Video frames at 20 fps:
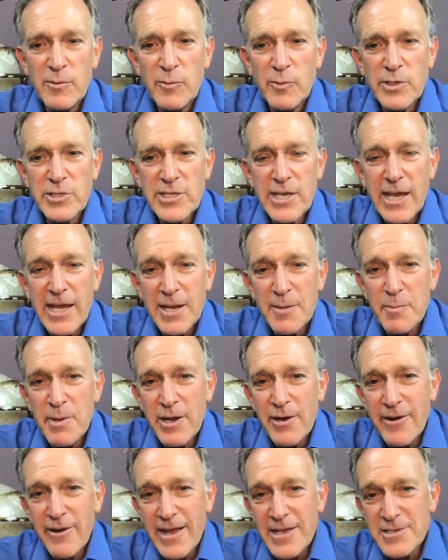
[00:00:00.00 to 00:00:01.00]
Wish I had a
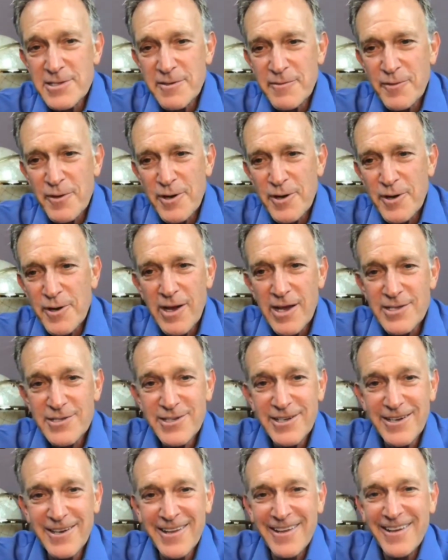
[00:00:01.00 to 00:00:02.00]
better answer for you,
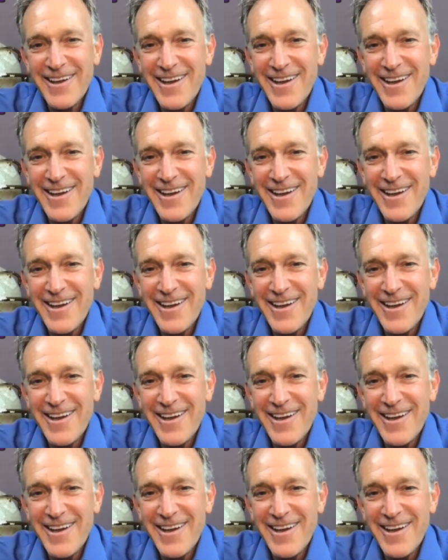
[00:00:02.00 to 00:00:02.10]
Rajan.